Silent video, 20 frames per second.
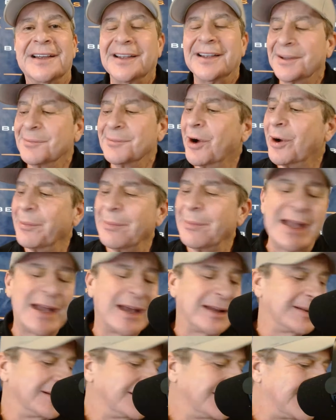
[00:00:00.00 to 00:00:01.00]
Come on,
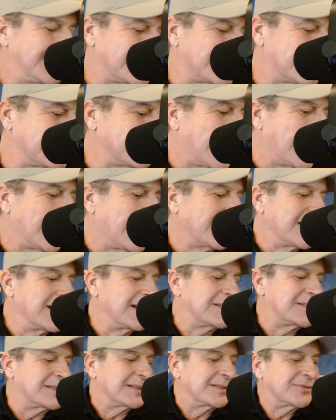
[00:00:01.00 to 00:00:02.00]
man. That's a
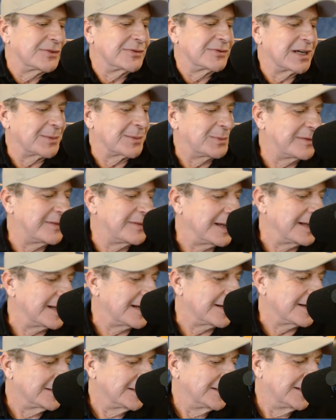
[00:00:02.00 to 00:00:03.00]
violation for Rick Pitino.